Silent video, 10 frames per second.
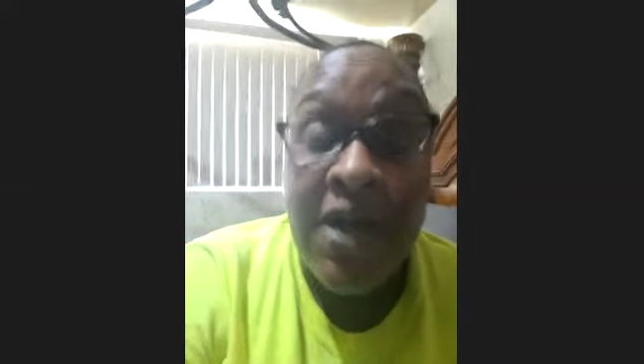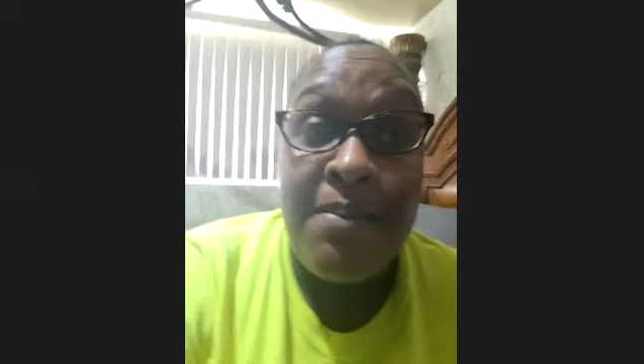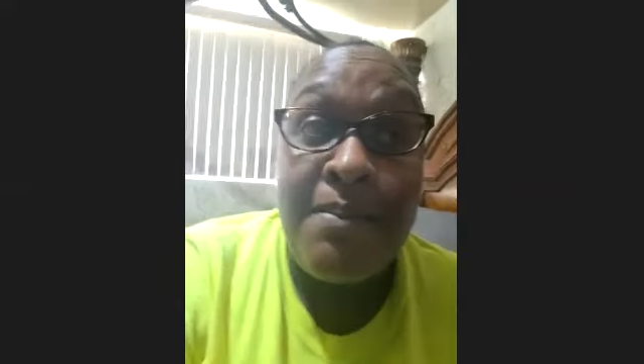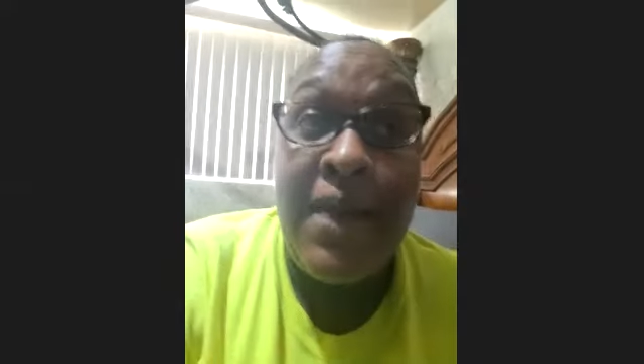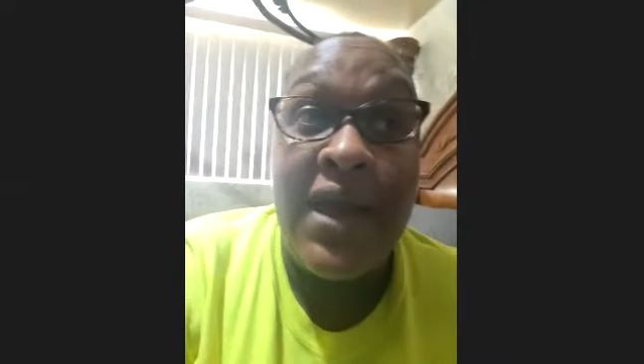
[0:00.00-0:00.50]

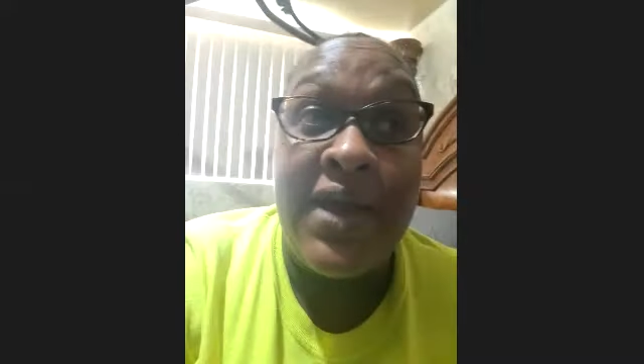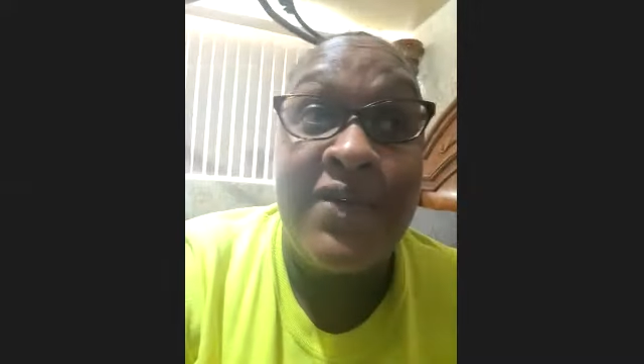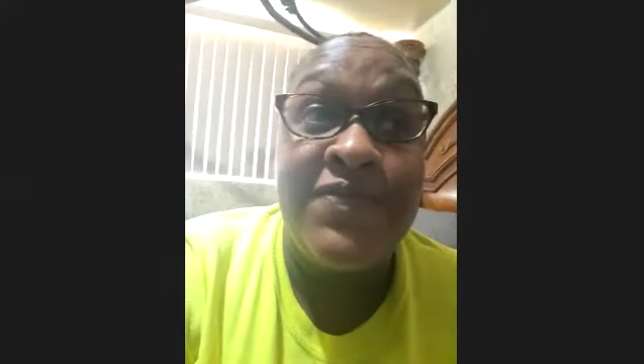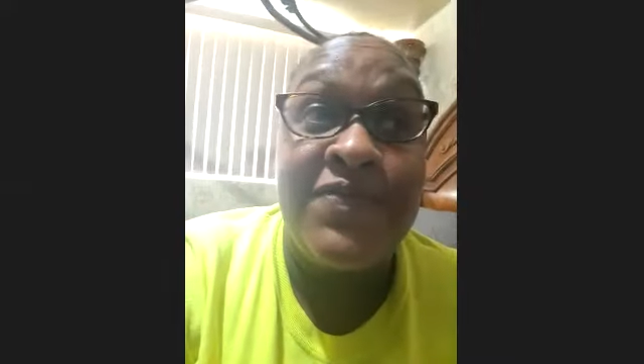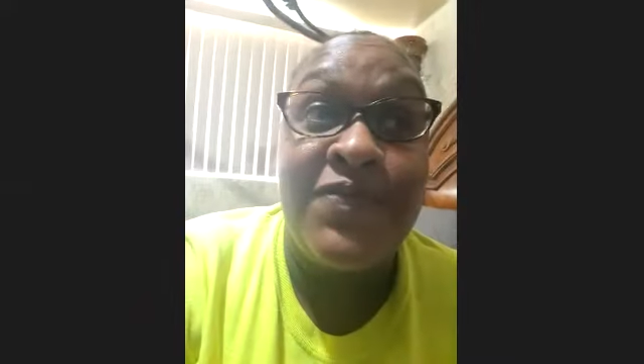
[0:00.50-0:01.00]

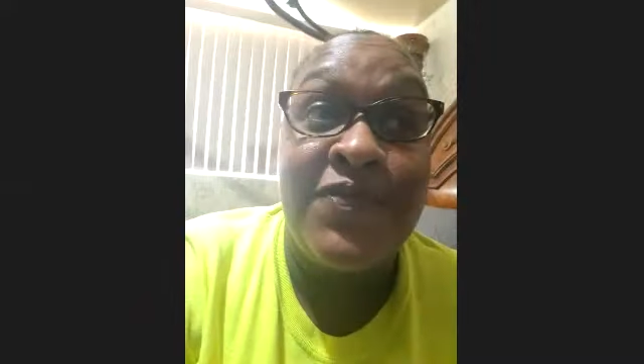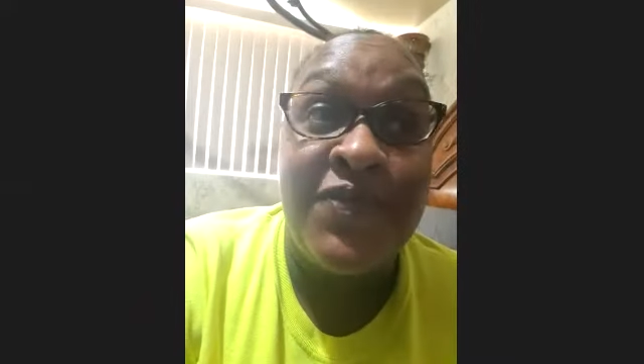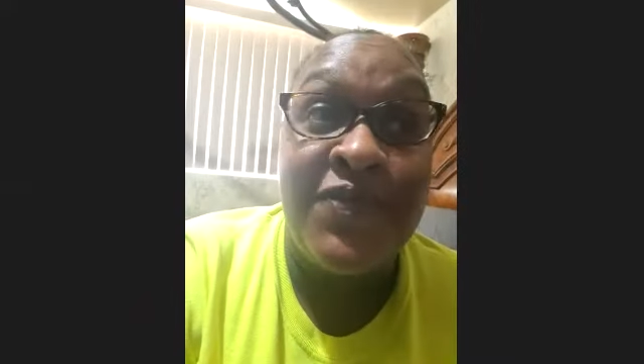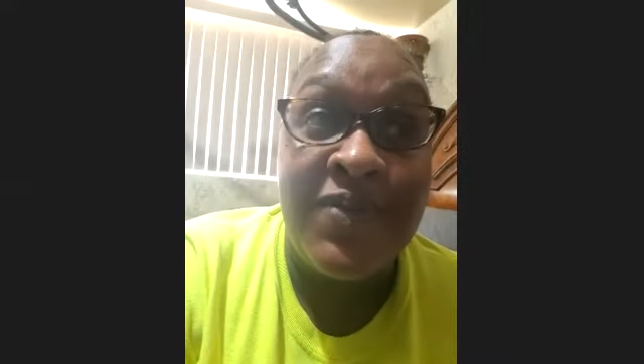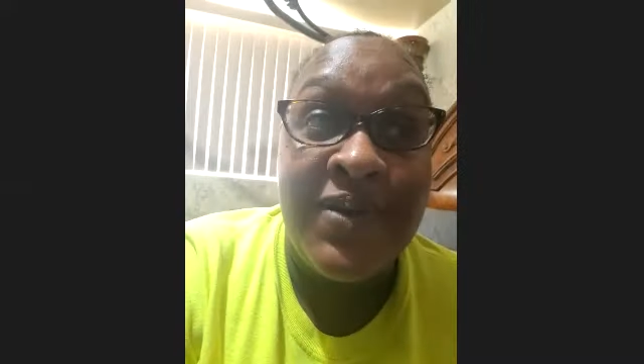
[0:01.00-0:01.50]
my
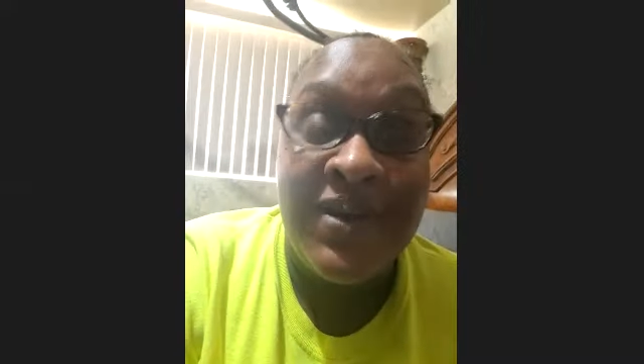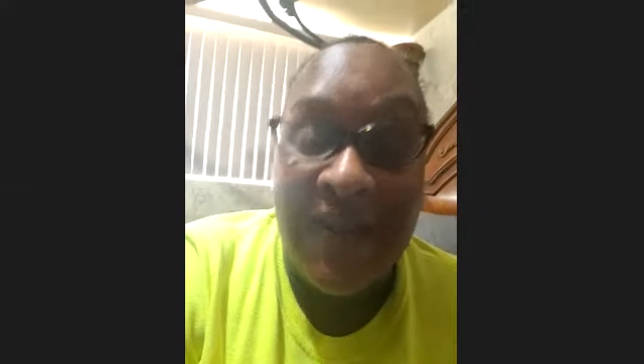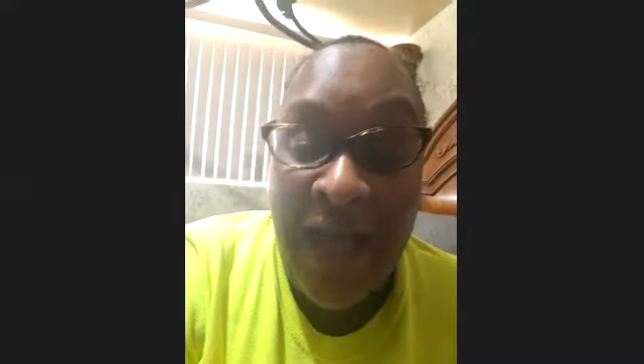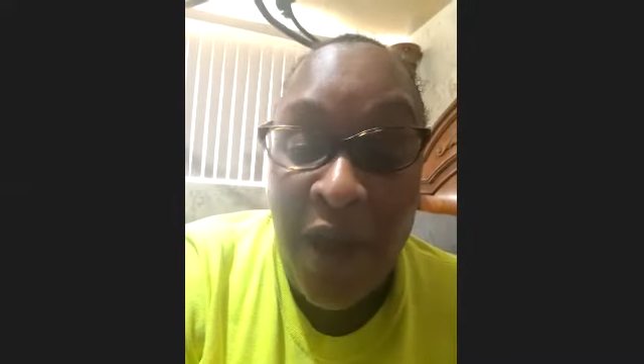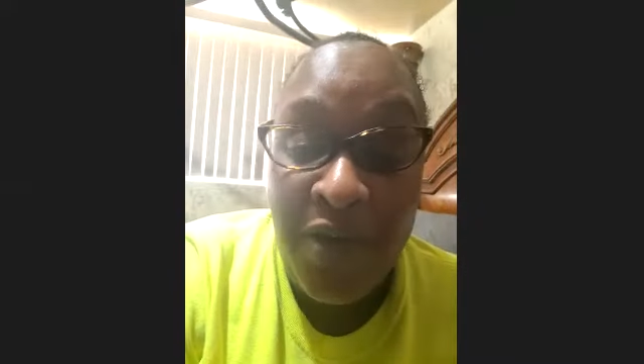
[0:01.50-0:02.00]

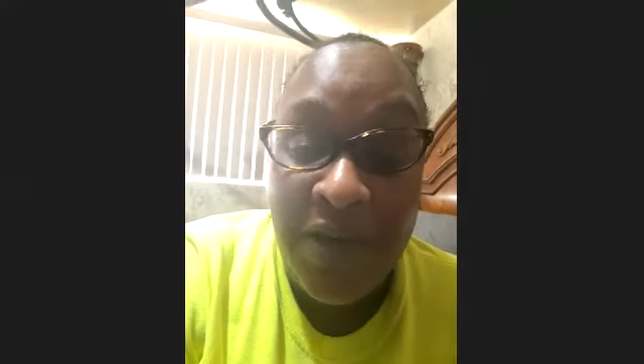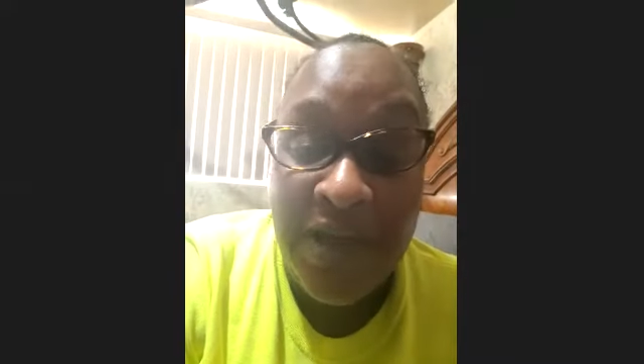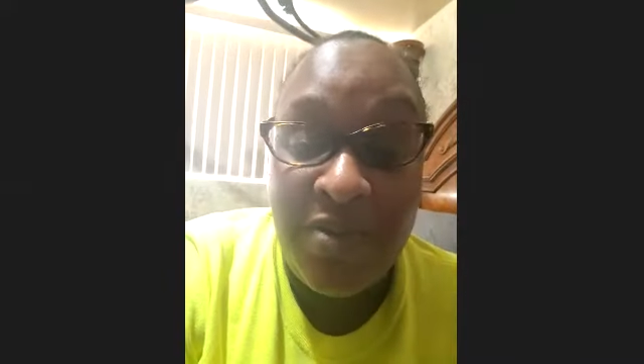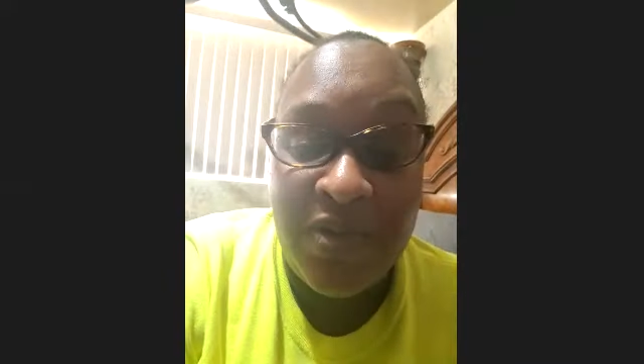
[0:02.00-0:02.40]
outcome